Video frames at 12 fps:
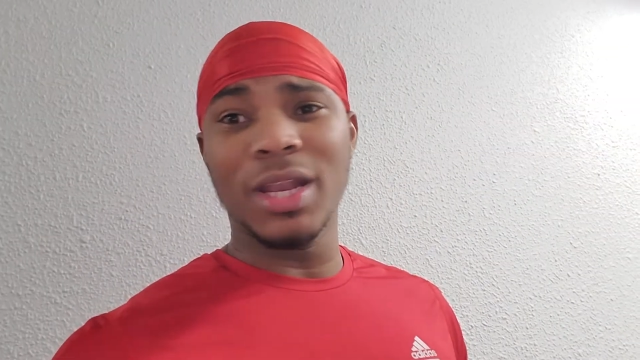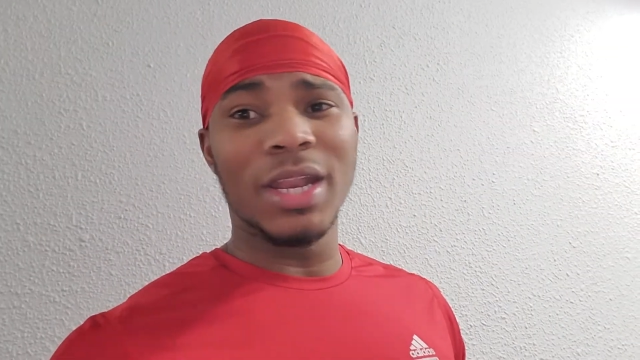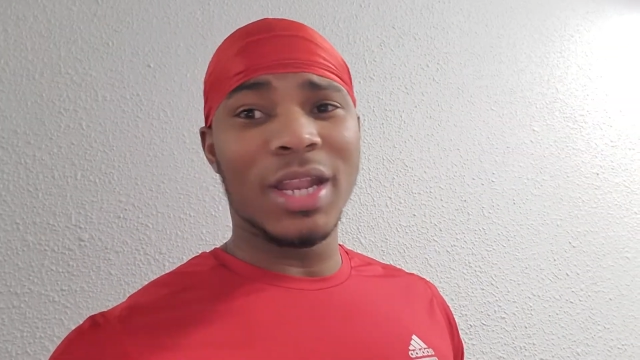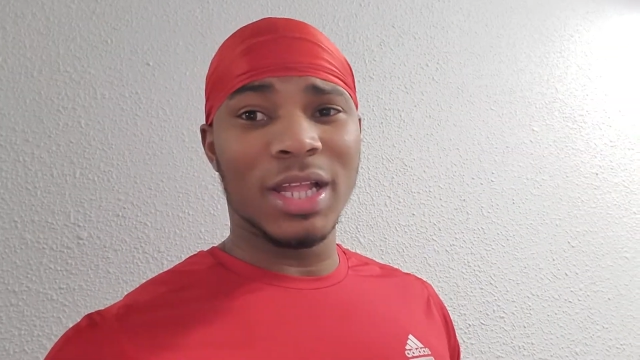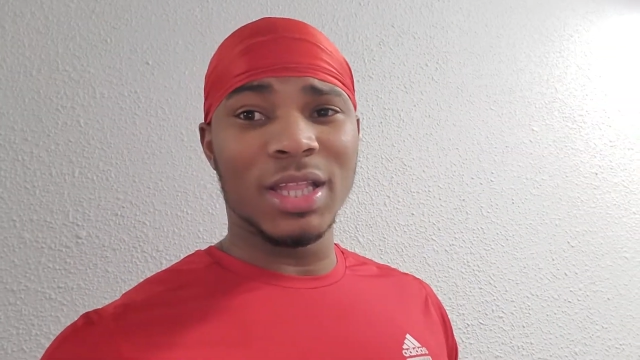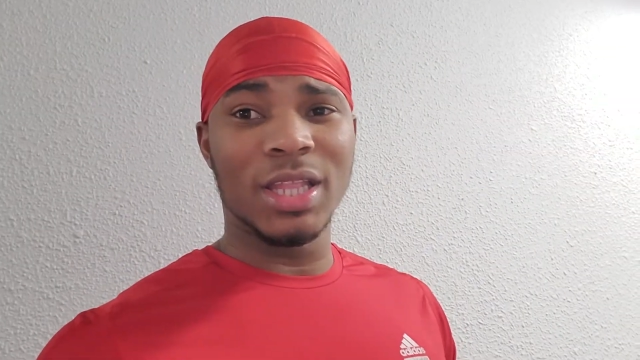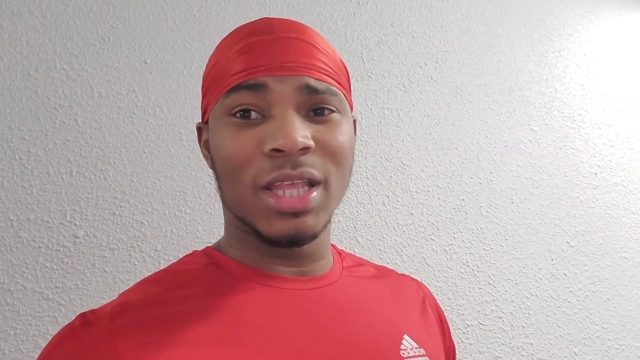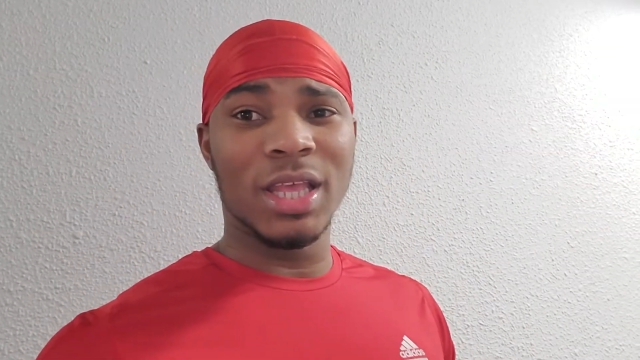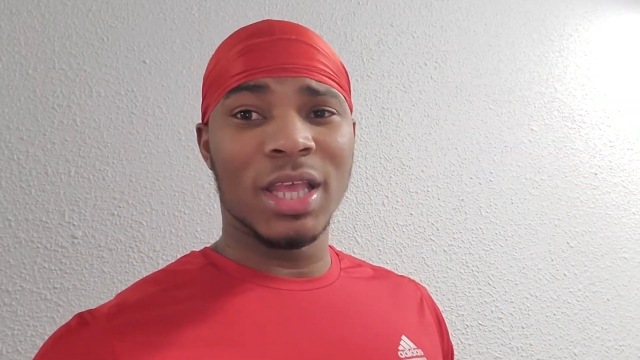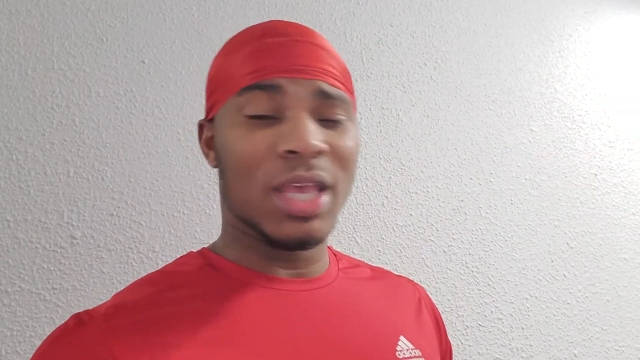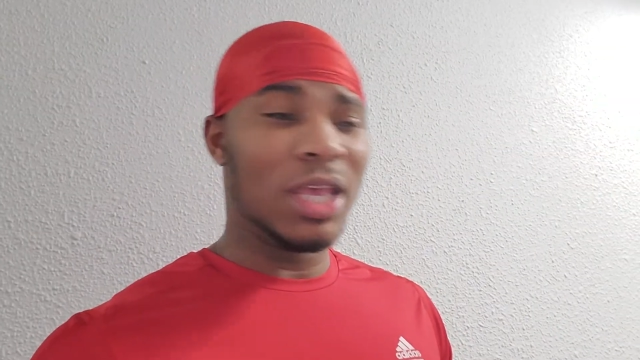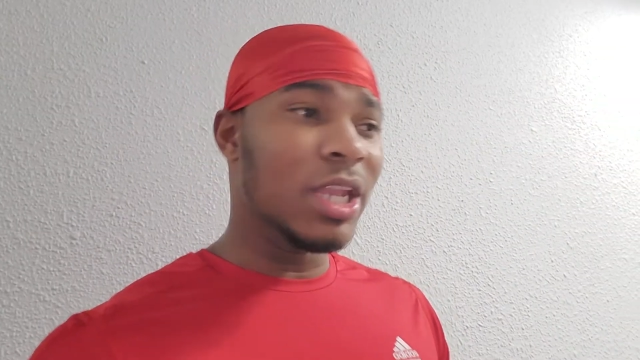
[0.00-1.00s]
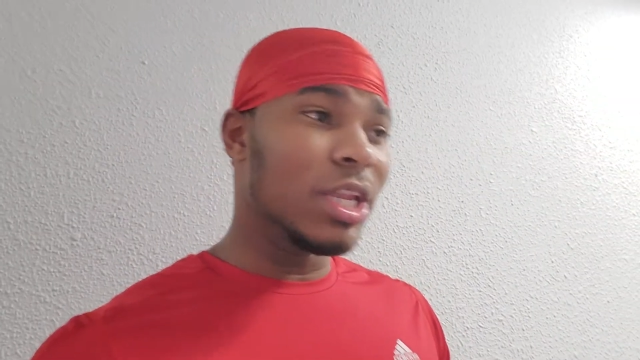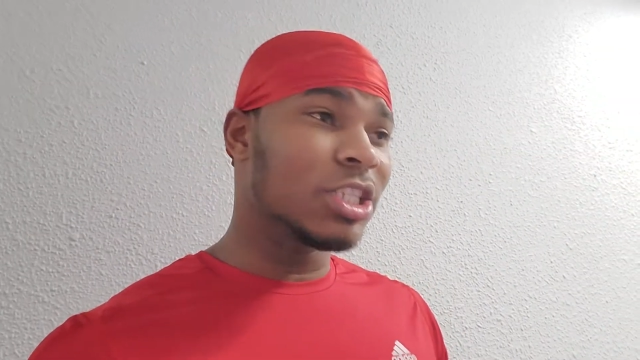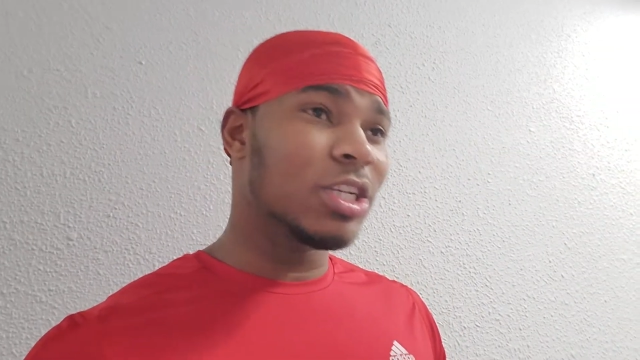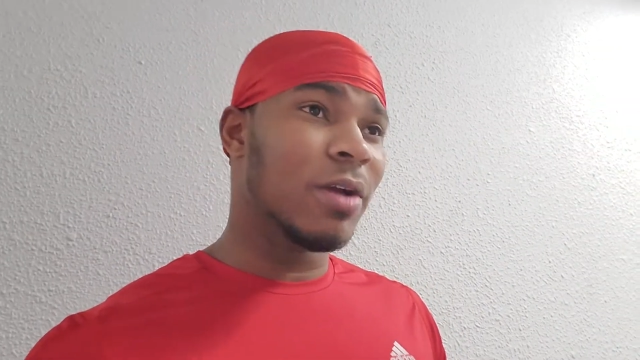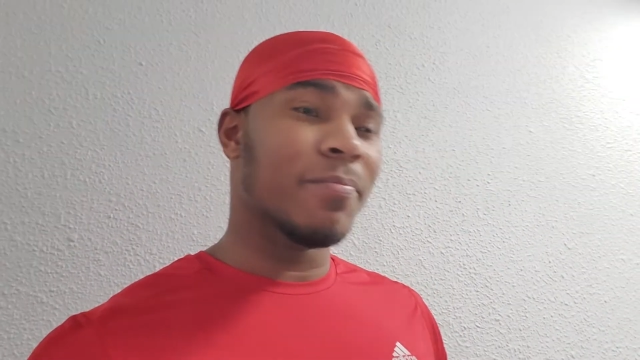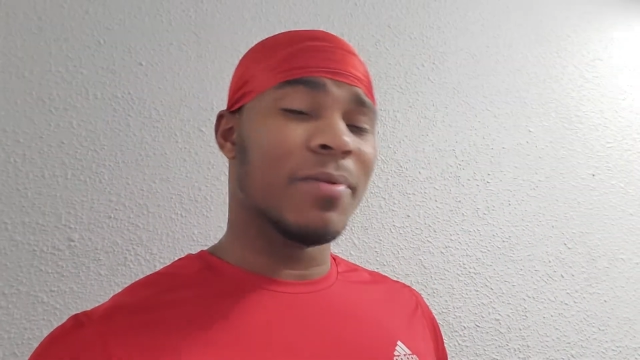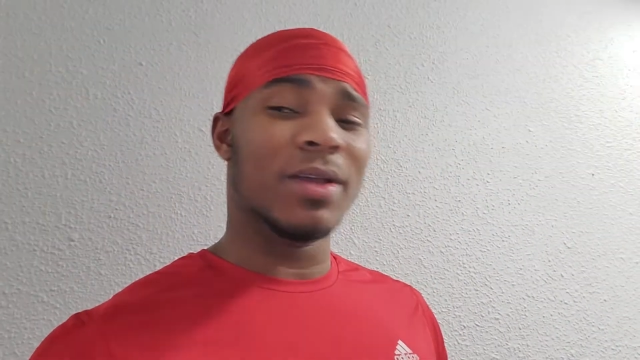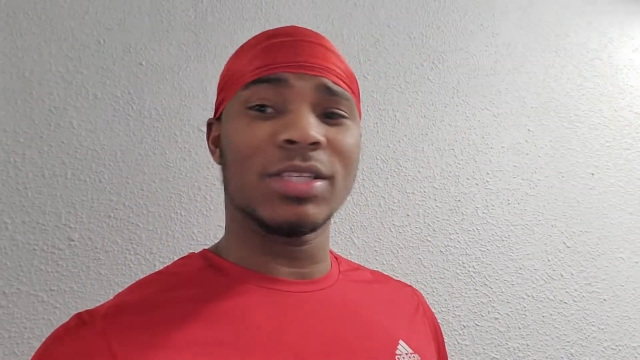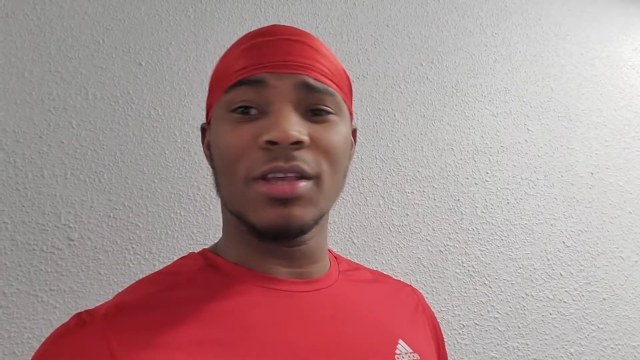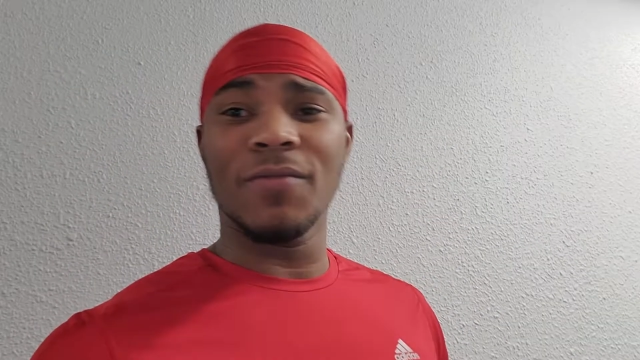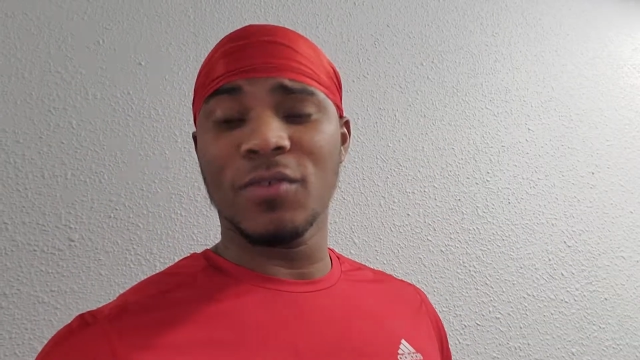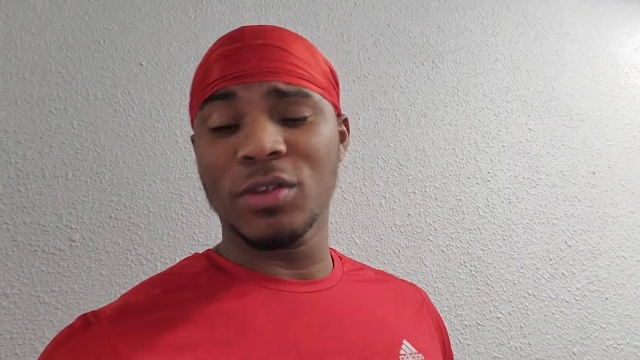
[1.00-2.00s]
not in the Champions
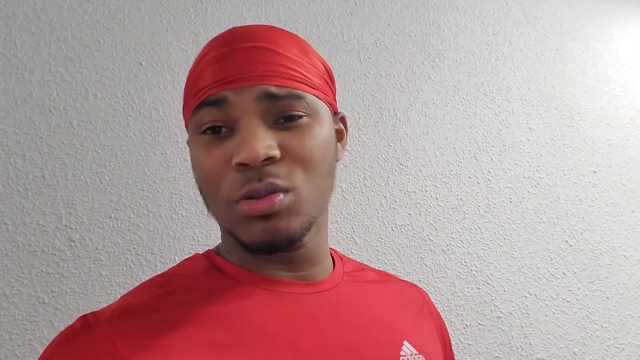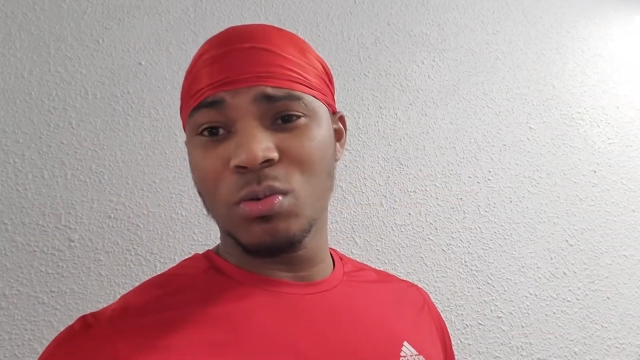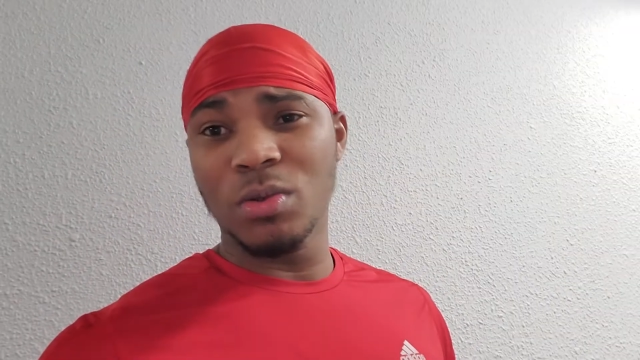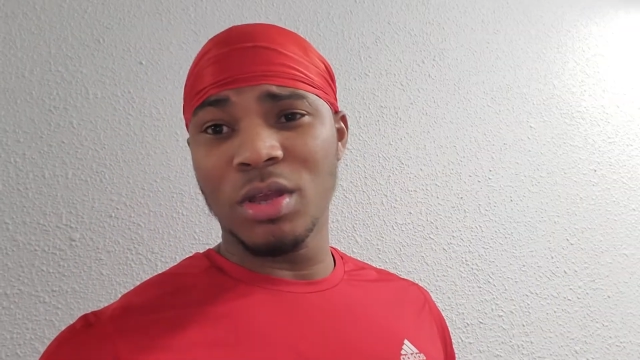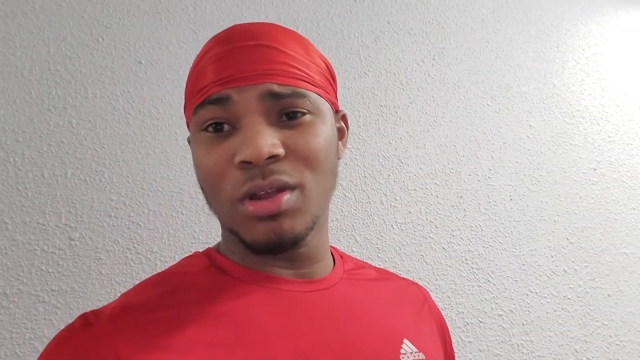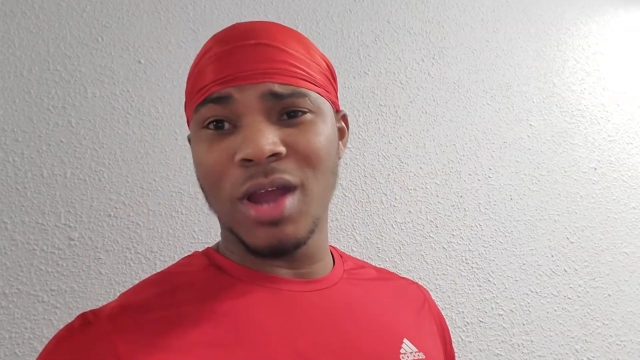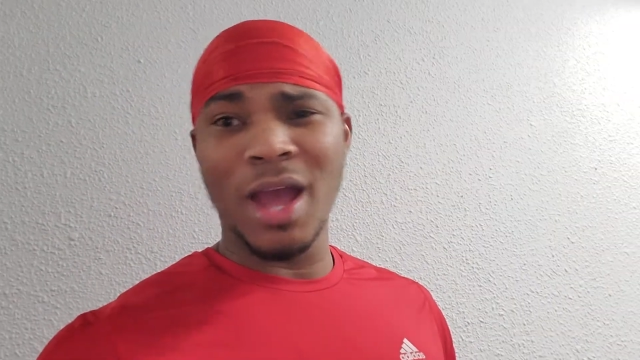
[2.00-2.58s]
League for two years.